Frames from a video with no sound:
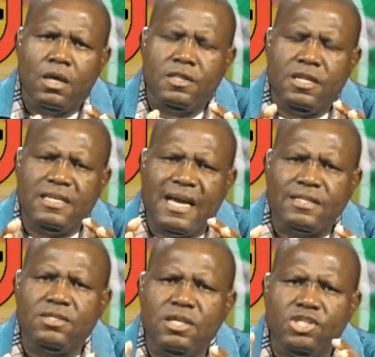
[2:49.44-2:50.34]
the
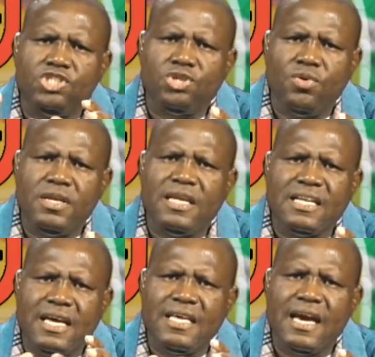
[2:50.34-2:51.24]
data is showing that
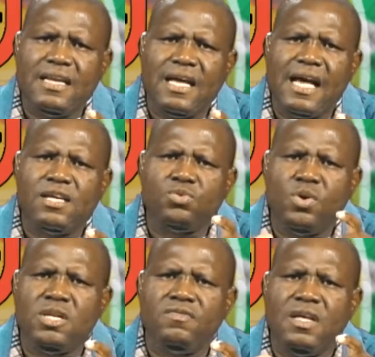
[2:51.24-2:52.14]
Guyana has
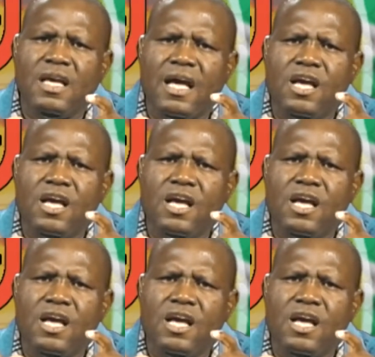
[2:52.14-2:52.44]
one of the